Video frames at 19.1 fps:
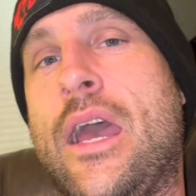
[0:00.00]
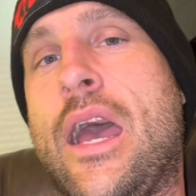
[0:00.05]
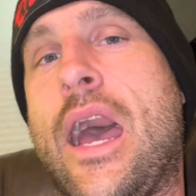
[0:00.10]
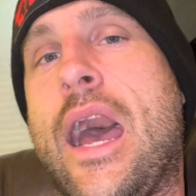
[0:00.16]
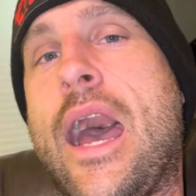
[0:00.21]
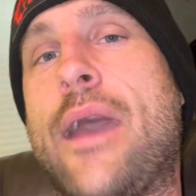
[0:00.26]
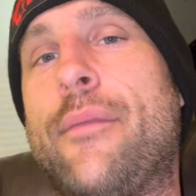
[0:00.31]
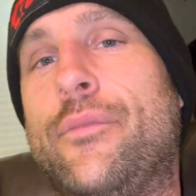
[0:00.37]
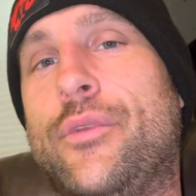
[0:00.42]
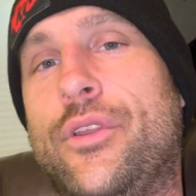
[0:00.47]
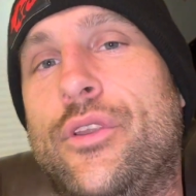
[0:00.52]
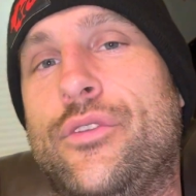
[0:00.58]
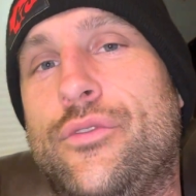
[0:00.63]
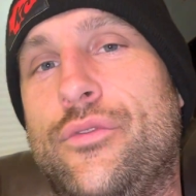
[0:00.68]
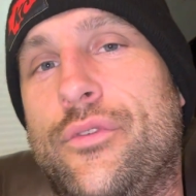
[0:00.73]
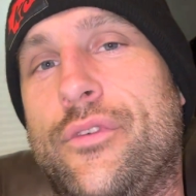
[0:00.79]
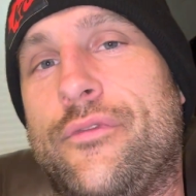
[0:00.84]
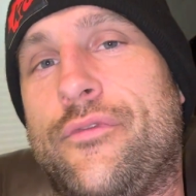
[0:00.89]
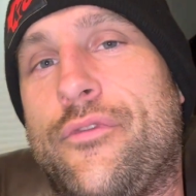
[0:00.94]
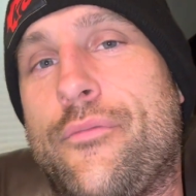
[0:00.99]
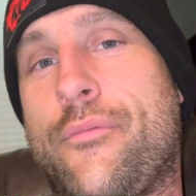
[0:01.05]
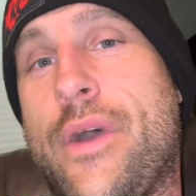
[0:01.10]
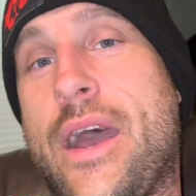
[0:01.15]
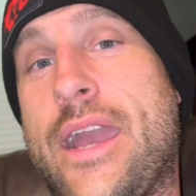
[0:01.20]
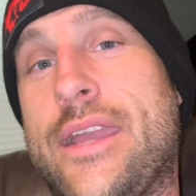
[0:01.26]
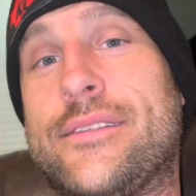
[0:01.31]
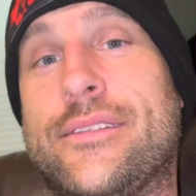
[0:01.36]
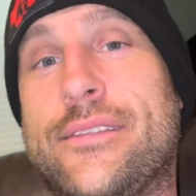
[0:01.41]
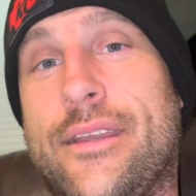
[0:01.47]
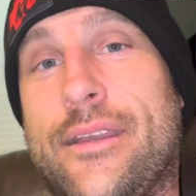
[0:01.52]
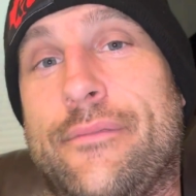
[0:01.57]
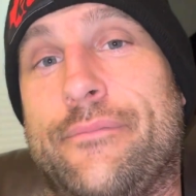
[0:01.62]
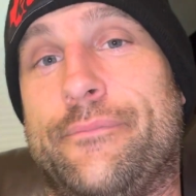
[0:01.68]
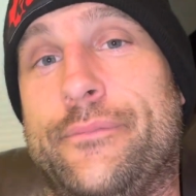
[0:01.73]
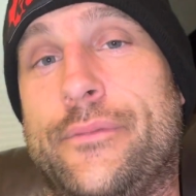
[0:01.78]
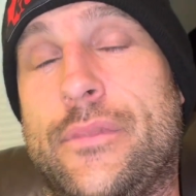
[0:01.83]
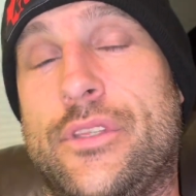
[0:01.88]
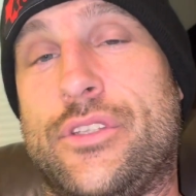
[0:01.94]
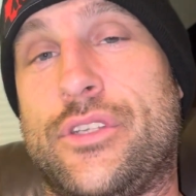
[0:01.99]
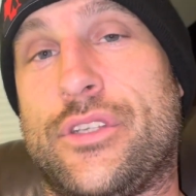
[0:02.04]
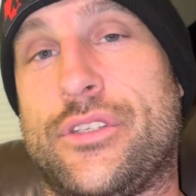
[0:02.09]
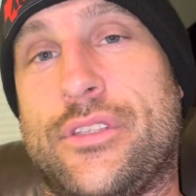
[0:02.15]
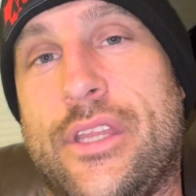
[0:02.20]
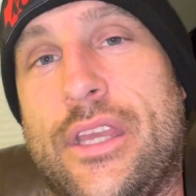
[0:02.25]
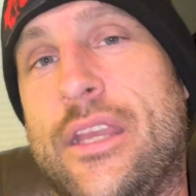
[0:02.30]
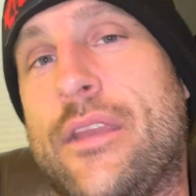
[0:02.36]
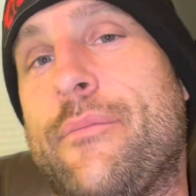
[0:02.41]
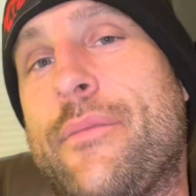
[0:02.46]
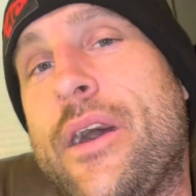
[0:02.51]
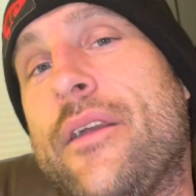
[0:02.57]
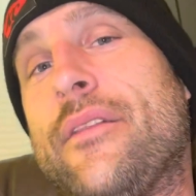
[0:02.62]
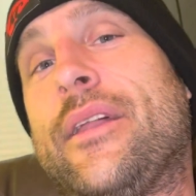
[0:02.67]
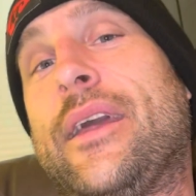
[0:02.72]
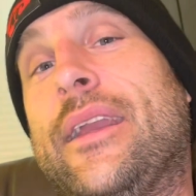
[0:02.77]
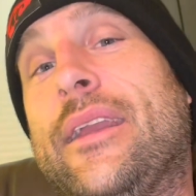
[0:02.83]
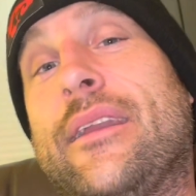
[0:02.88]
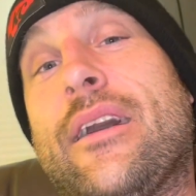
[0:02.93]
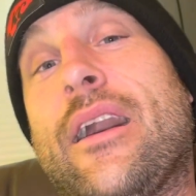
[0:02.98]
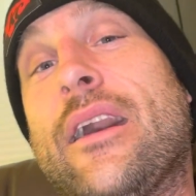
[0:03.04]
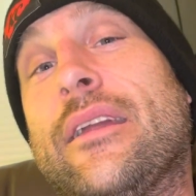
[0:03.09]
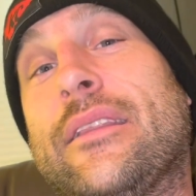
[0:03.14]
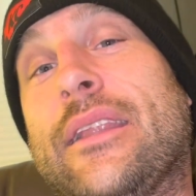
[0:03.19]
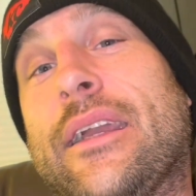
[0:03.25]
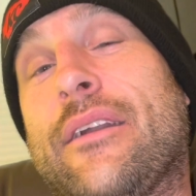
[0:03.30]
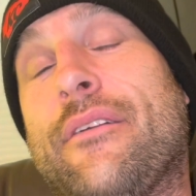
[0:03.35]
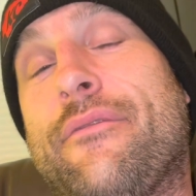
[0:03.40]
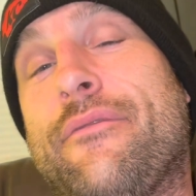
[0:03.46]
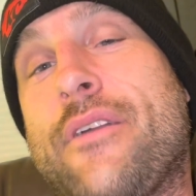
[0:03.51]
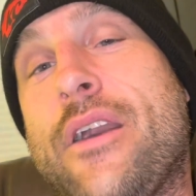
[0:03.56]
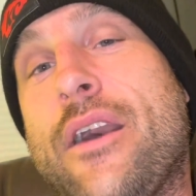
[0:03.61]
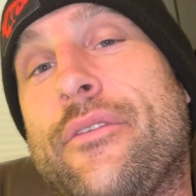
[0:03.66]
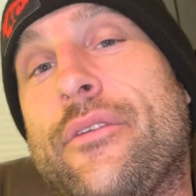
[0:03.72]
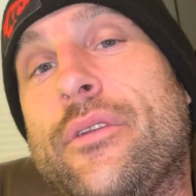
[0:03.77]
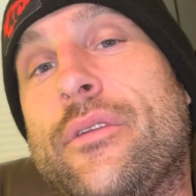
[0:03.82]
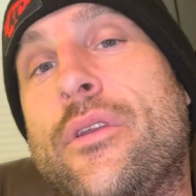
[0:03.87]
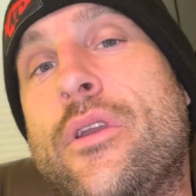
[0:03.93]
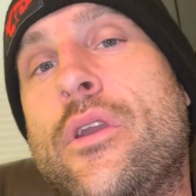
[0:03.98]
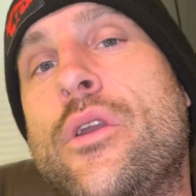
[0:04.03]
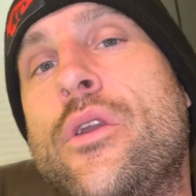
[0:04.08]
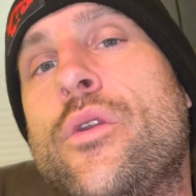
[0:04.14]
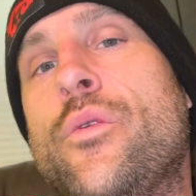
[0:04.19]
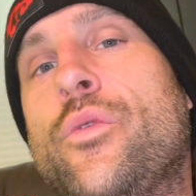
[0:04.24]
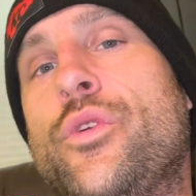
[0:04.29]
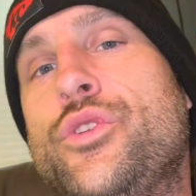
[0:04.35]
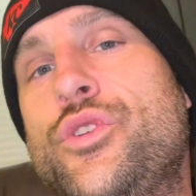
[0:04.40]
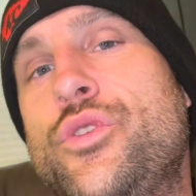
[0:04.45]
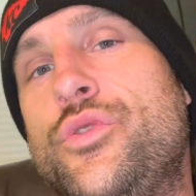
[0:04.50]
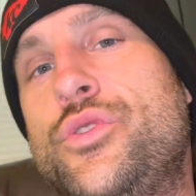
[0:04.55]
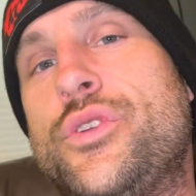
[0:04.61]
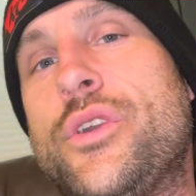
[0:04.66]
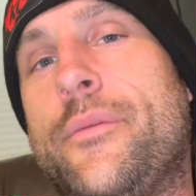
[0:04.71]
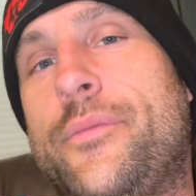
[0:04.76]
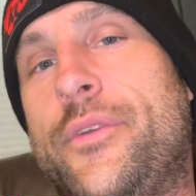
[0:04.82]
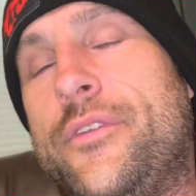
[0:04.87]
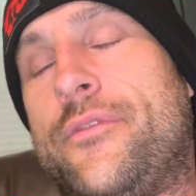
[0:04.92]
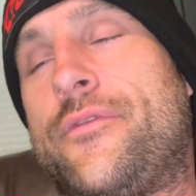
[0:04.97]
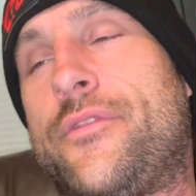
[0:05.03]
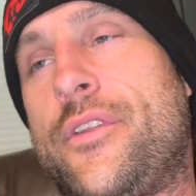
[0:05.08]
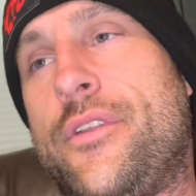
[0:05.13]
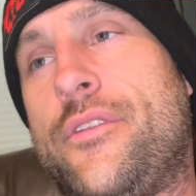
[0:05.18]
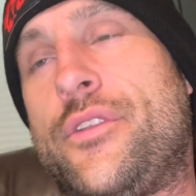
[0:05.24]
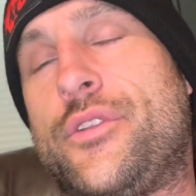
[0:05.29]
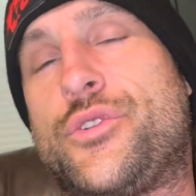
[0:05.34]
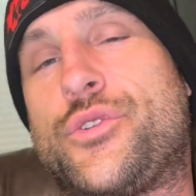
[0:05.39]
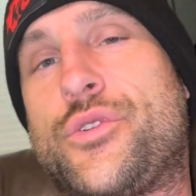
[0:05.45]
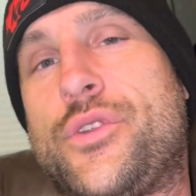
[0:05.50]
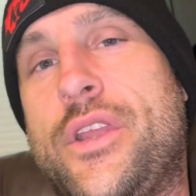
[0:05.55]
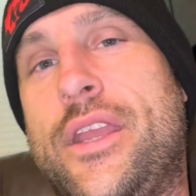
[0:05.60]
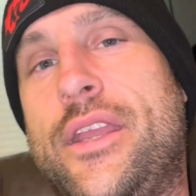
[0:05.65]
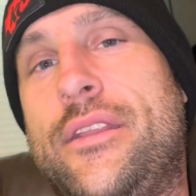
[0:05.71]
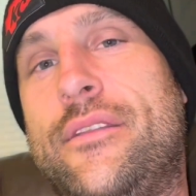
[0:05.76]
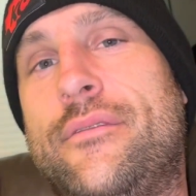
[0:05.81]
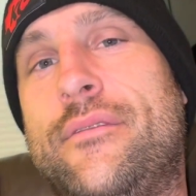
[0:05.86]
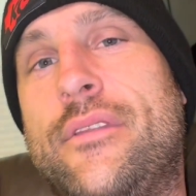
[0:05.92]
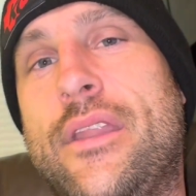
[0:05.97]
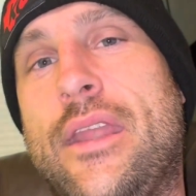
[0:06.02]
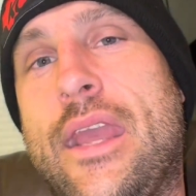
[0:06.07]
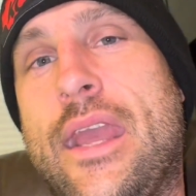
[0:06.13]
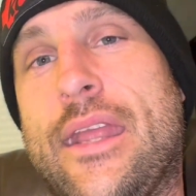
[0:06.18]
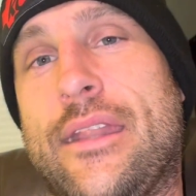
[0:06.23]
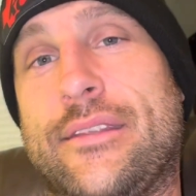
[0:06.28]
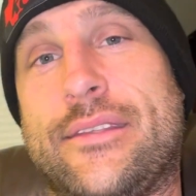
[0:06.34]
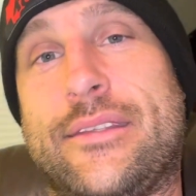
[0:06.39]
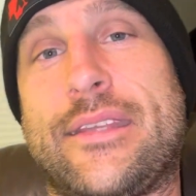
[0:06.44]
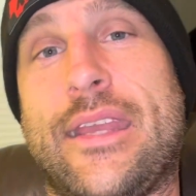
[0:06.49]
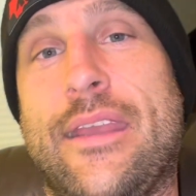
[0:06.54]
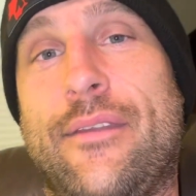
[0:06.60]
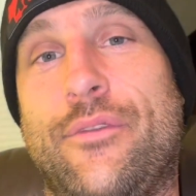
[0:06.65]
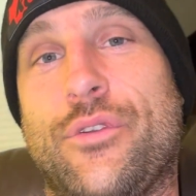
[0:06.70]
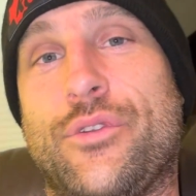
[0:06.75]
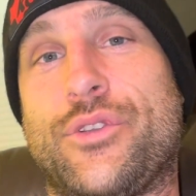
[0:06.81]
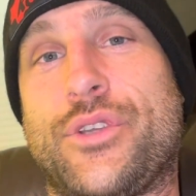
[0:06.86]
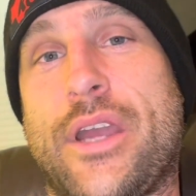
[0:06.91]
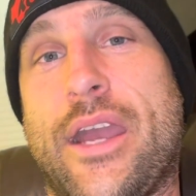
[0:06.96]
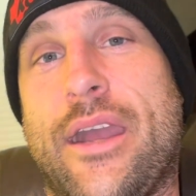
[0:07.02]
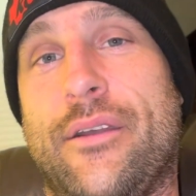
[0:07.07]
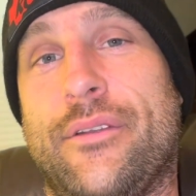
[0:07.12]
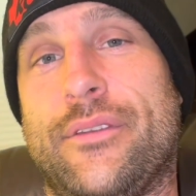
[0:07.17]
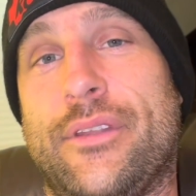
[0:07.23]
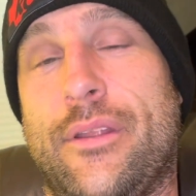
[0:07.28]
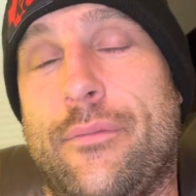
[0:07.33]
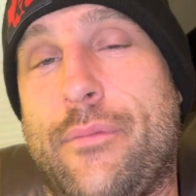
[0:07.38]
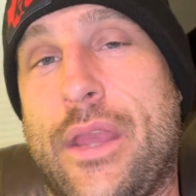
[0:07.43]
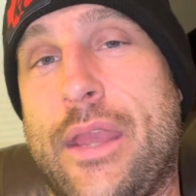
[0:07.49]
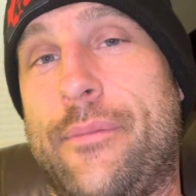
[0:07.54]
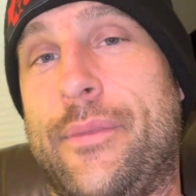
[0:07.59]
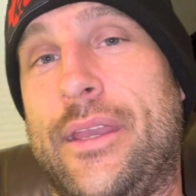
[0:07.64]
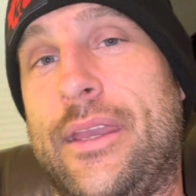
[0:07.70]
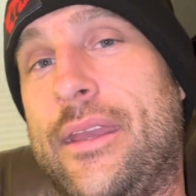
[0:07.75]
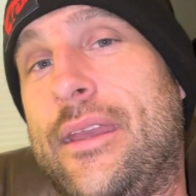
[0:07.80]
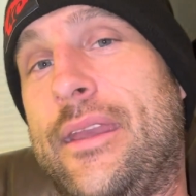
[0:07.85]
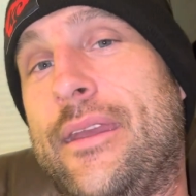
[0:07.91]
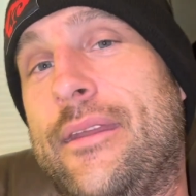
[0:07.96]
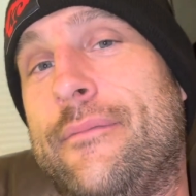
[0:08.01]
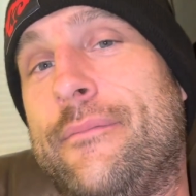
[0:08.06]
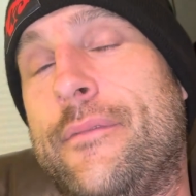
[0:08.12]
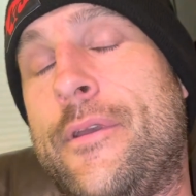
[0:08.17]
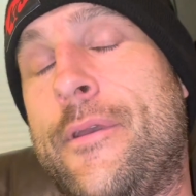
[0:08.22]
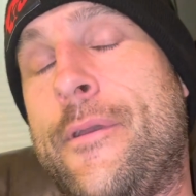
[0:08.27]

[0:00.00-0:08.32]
I'm going to do it for my son. Just think about like God, like a father. Would you jump in front of the train and save your child and maybe get hit?